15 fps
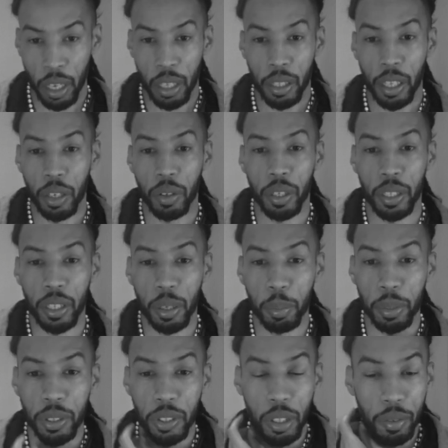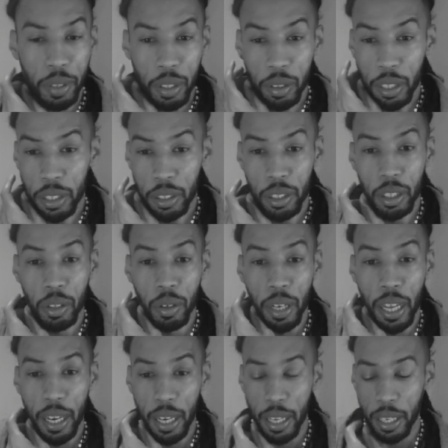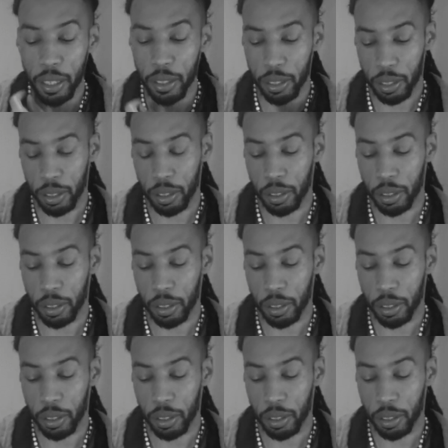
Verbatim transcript: They're going to get materialistic on that ass.